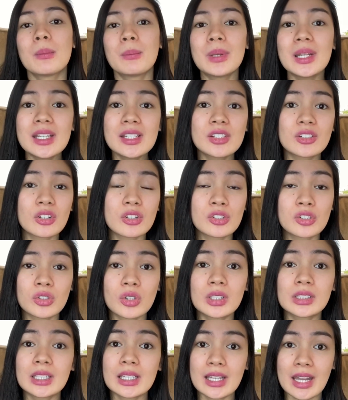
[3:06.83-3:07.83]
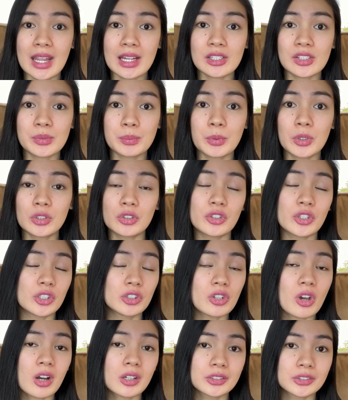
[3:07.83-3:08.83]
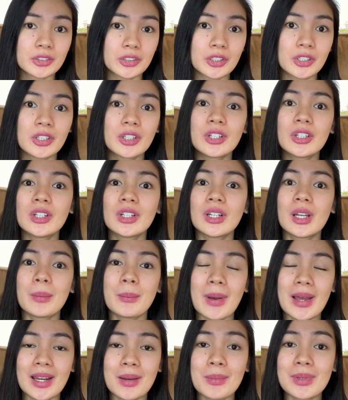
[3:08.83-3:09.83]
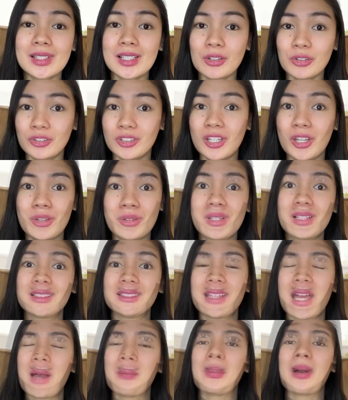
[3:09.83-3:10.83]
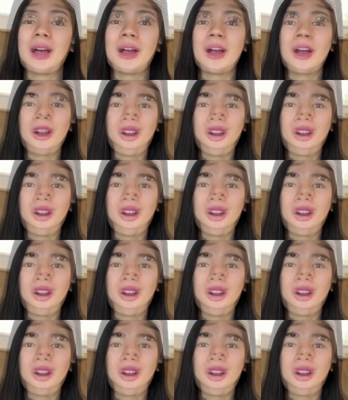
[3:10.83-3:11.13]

please consult an expert or a doctor para masagot kayo ng tama.